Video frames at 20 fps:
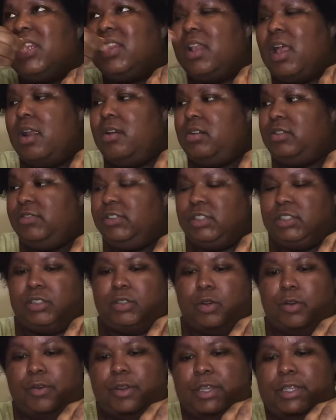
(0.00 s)
go for
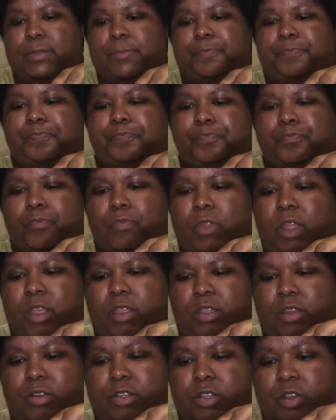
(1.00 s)
stories.
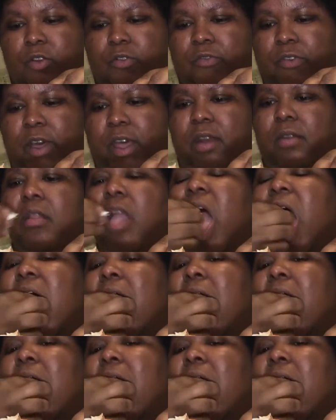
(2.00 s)
They're so fun.